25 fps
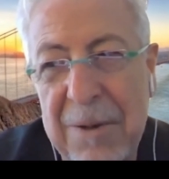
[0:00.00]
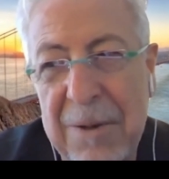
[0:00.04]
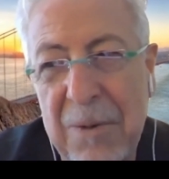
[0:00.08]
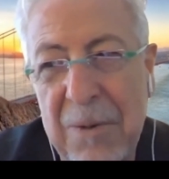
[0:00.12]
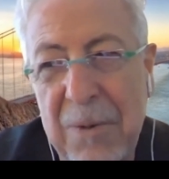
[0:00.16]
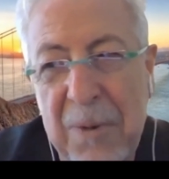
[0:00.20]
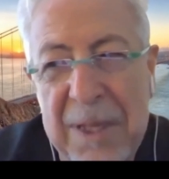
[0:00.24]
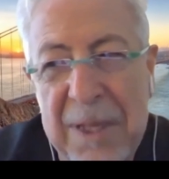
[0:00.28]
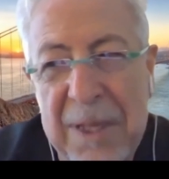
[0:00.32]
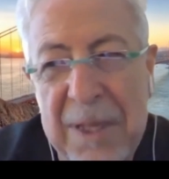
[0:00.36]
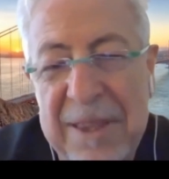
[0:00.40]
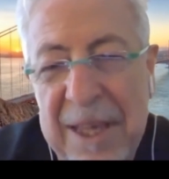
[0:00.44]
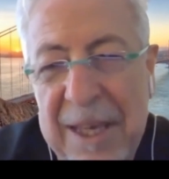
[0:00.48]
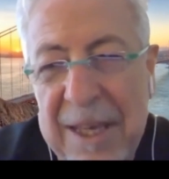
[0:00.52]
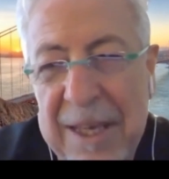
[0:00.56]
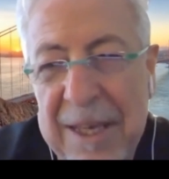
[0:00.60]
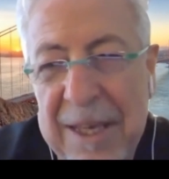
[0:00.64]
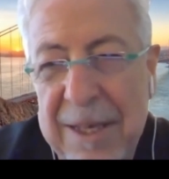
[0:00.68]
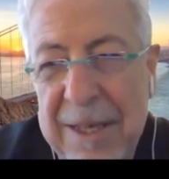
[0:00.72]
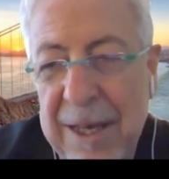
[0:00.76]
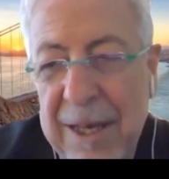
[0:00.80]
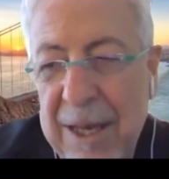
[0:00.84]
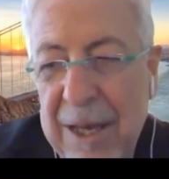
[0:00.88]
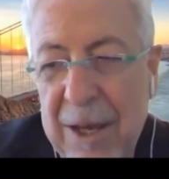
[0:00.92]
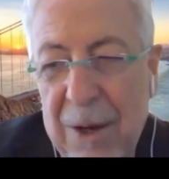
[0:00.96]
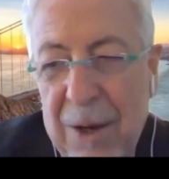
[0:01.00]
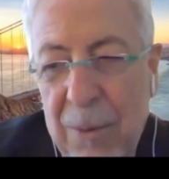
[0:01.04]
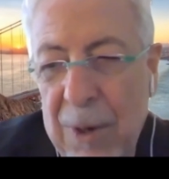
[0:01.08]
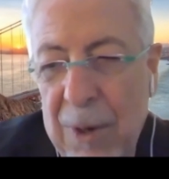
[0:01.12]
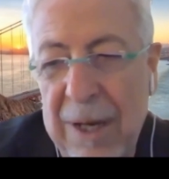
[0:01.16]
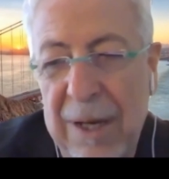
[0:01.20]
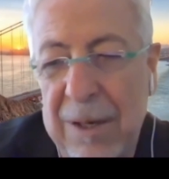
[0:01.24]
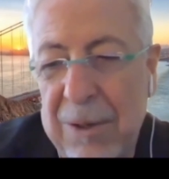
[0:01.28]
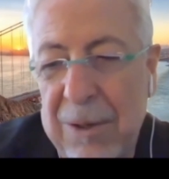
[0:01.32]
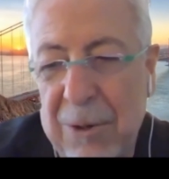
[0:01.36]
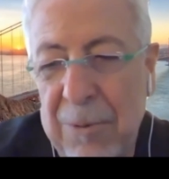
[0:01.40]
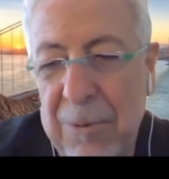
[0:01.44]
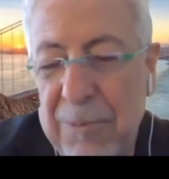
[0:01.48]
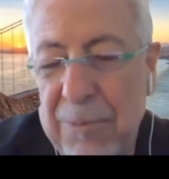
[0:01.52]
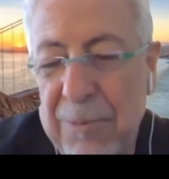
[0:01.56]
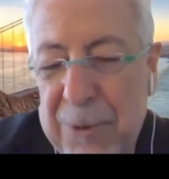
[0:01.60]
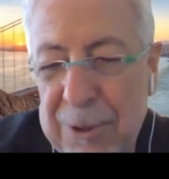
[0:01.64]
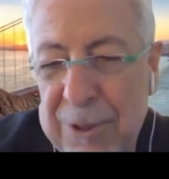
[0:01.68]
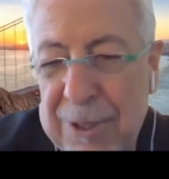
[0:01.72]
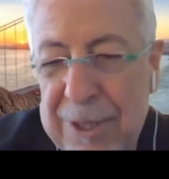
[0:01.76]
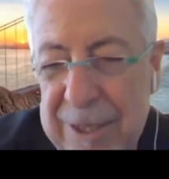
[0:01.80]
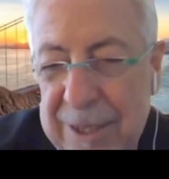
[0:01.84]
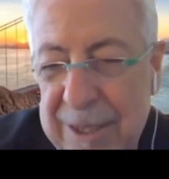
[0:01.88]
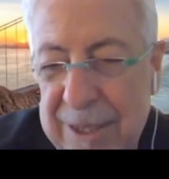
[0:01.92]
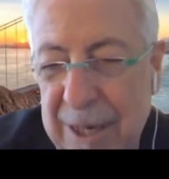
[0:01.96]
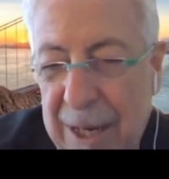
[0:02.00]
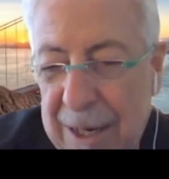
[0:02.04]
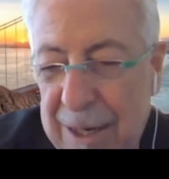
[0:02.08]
we think, well, computers